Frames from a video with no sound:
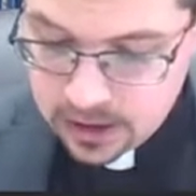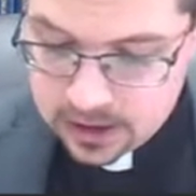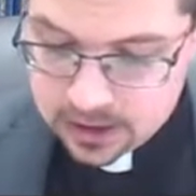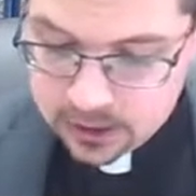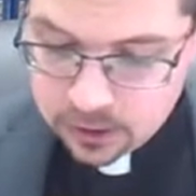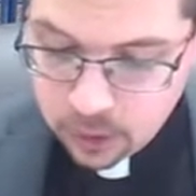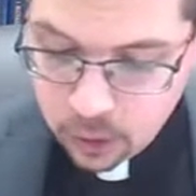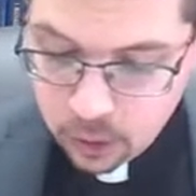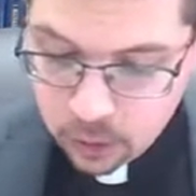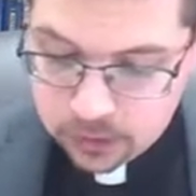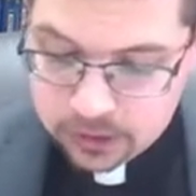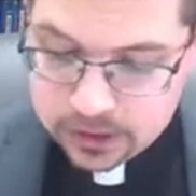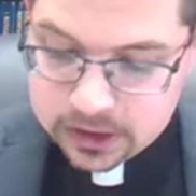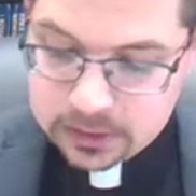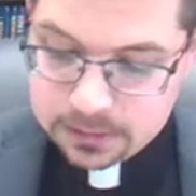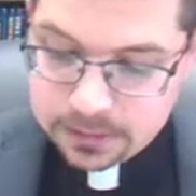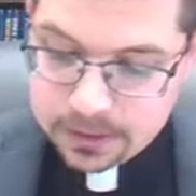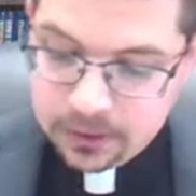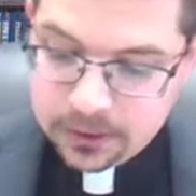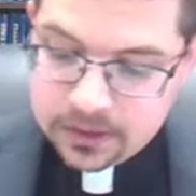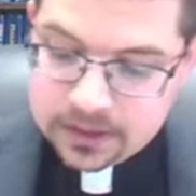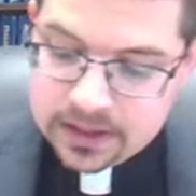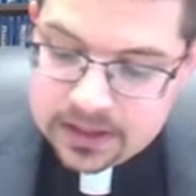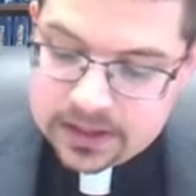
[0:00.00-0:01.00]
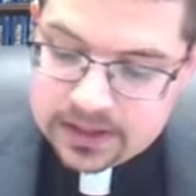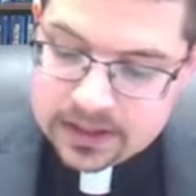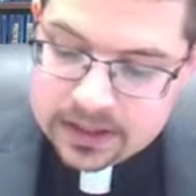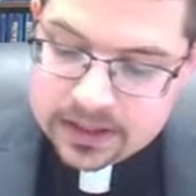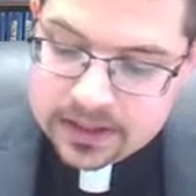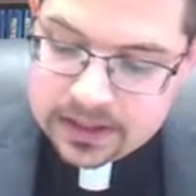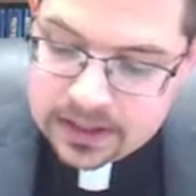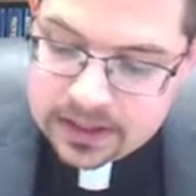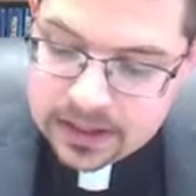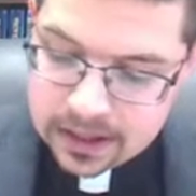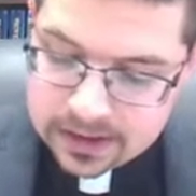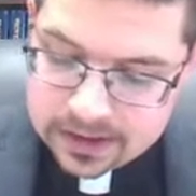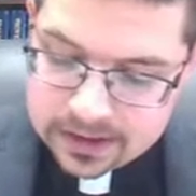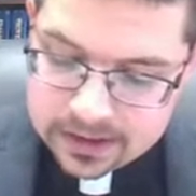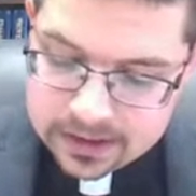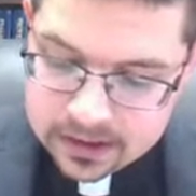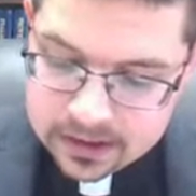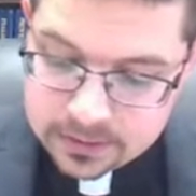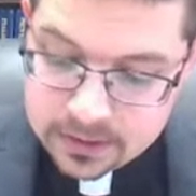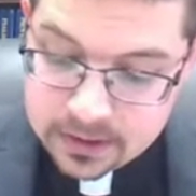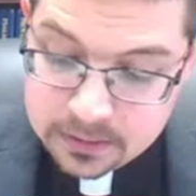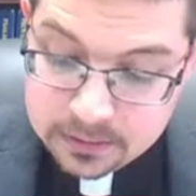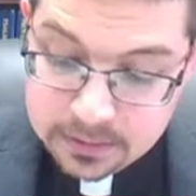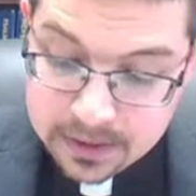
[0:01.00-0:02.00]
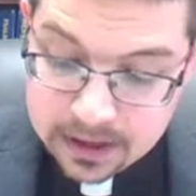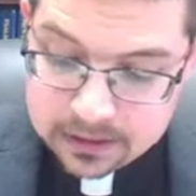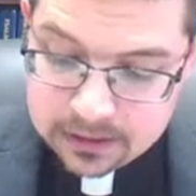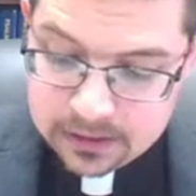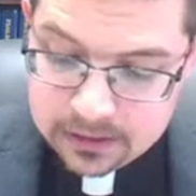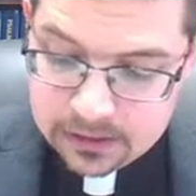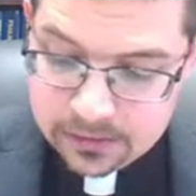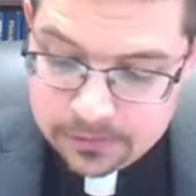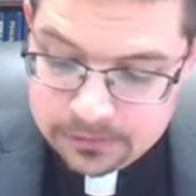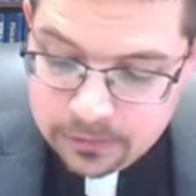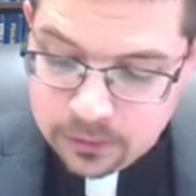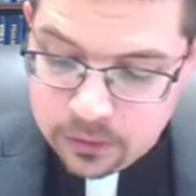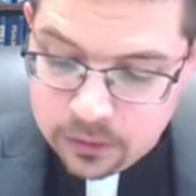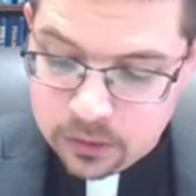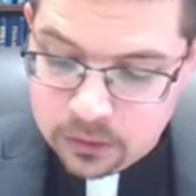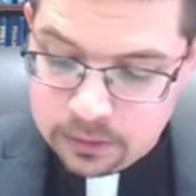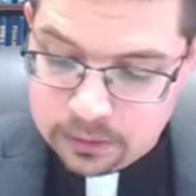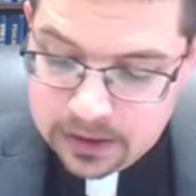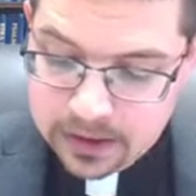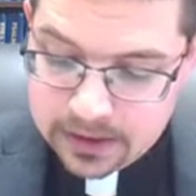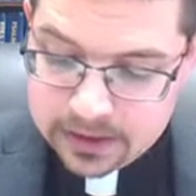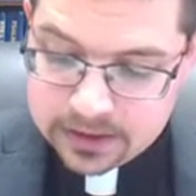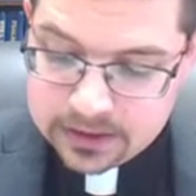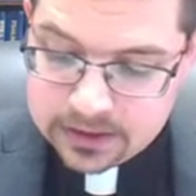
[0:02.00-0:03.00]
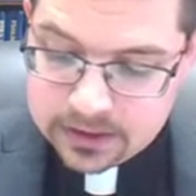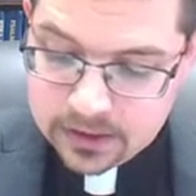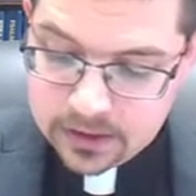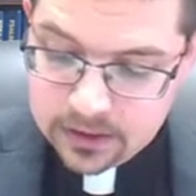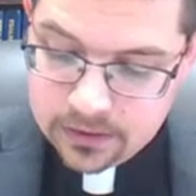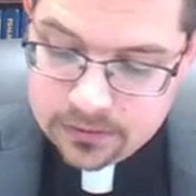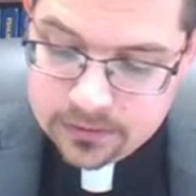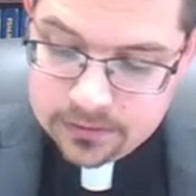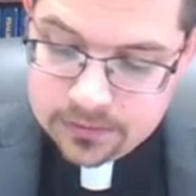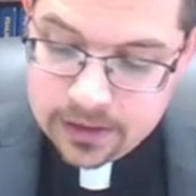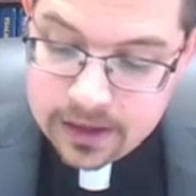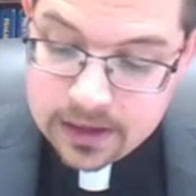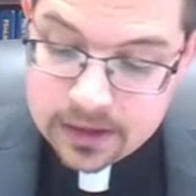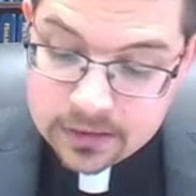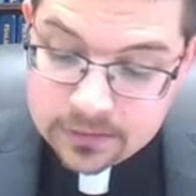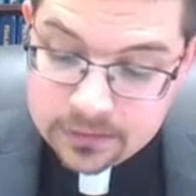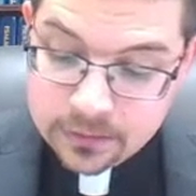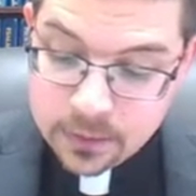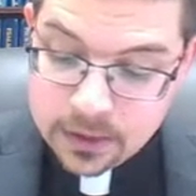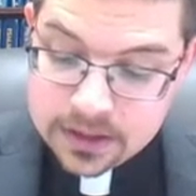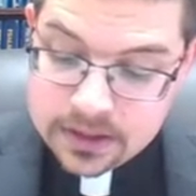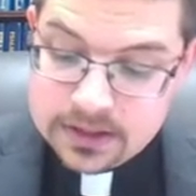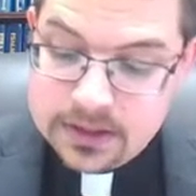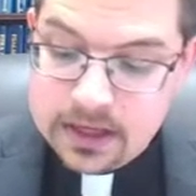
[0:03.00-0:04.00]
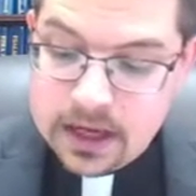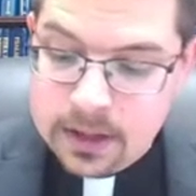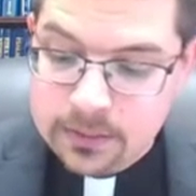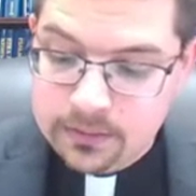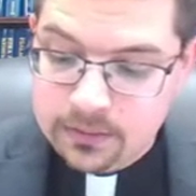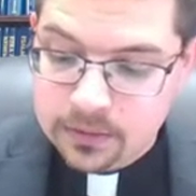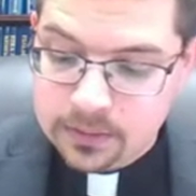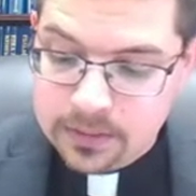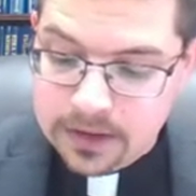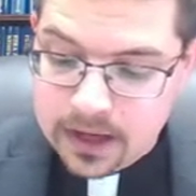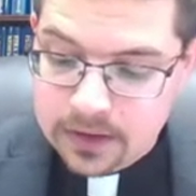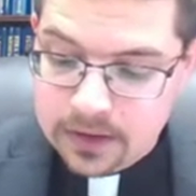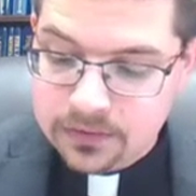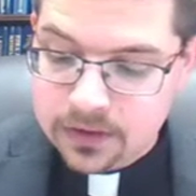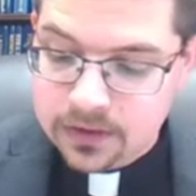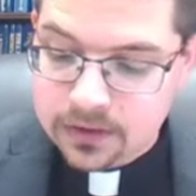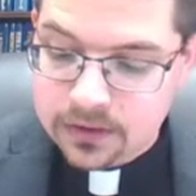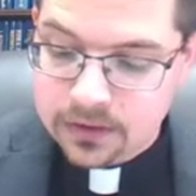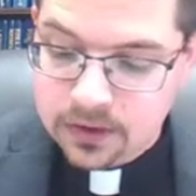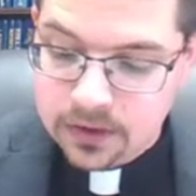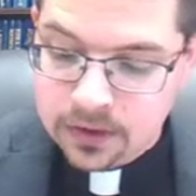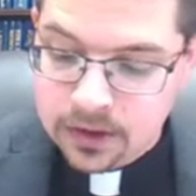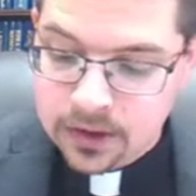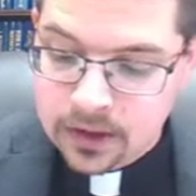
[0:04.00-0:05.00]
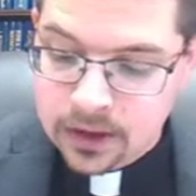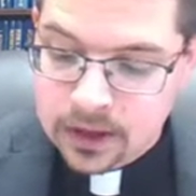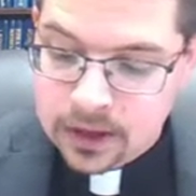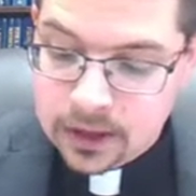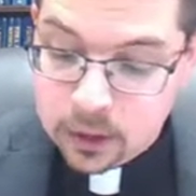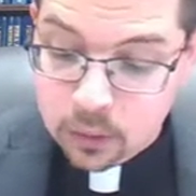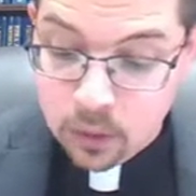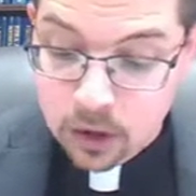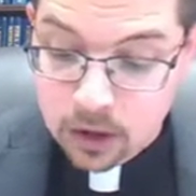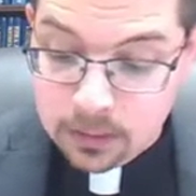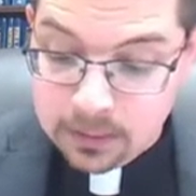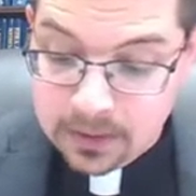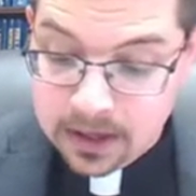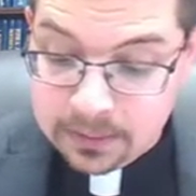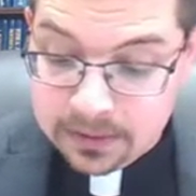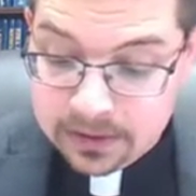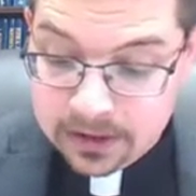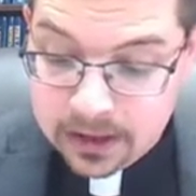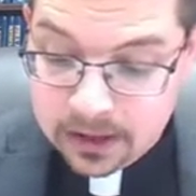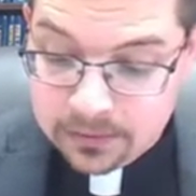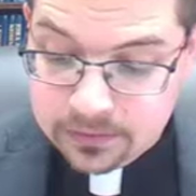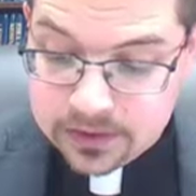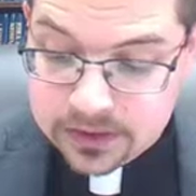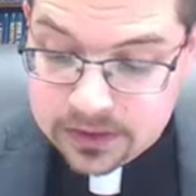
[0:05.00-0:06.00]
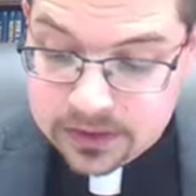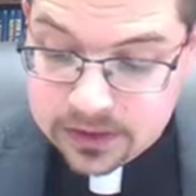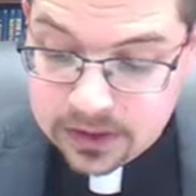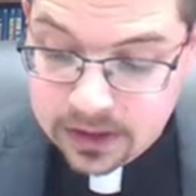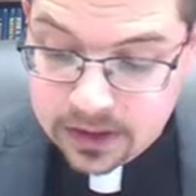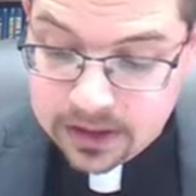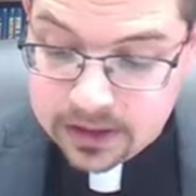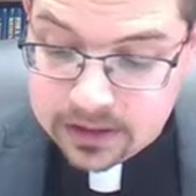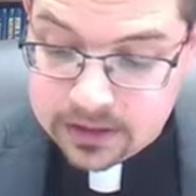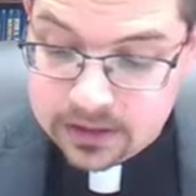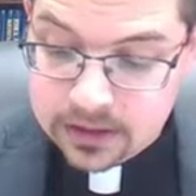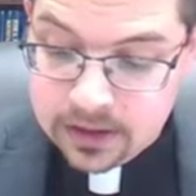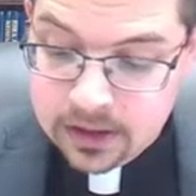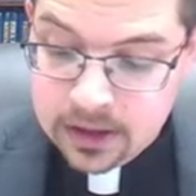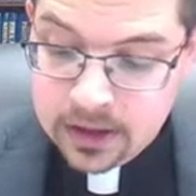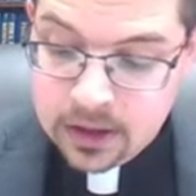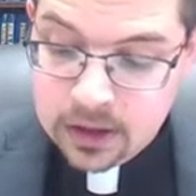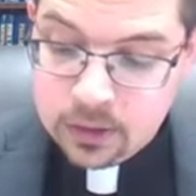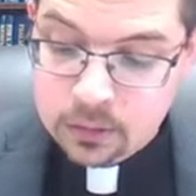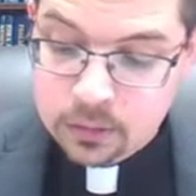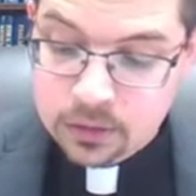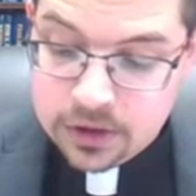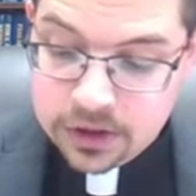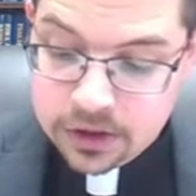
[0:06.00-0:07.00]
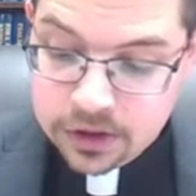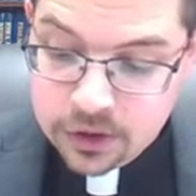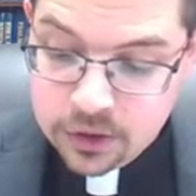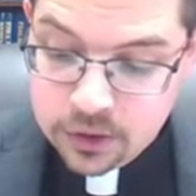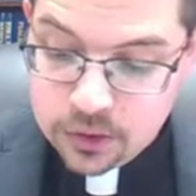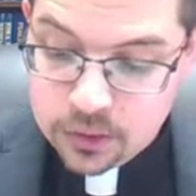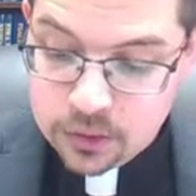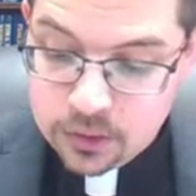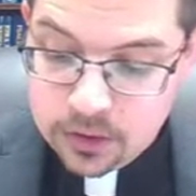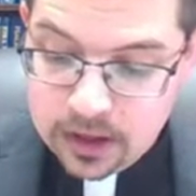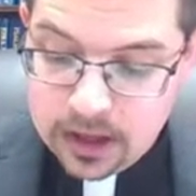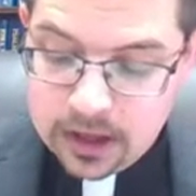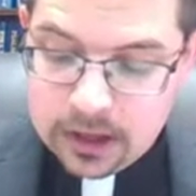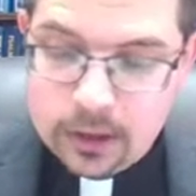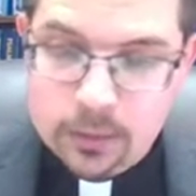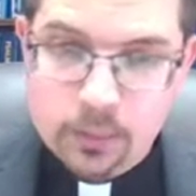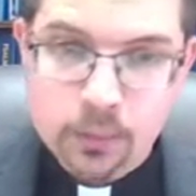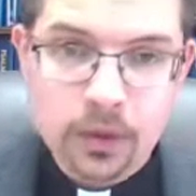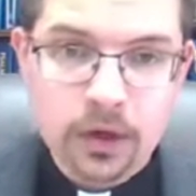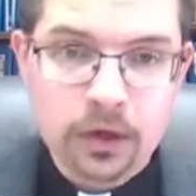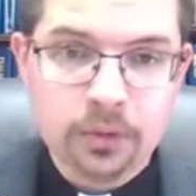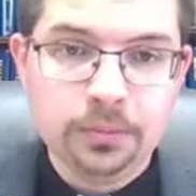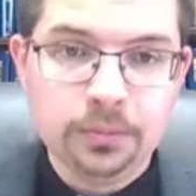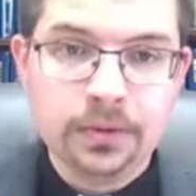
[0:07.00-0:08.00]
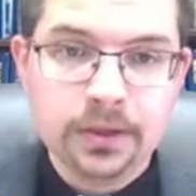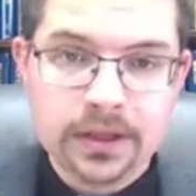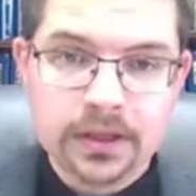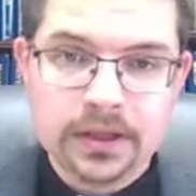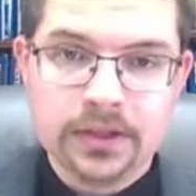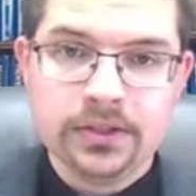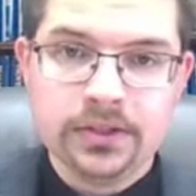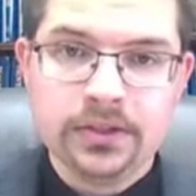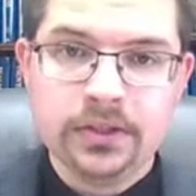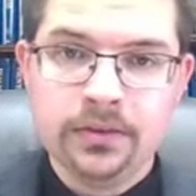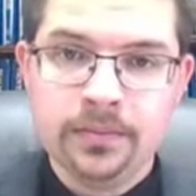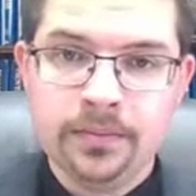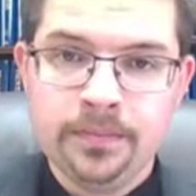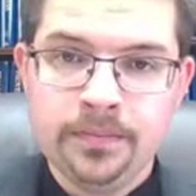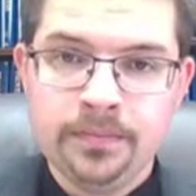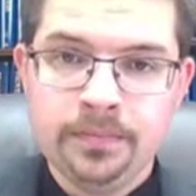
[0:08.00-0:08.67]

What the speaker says: The Holy Spirit descended on him in bodily form like a dove, and a voice came from heaven. You are my beloved Son, with you I am well pleased.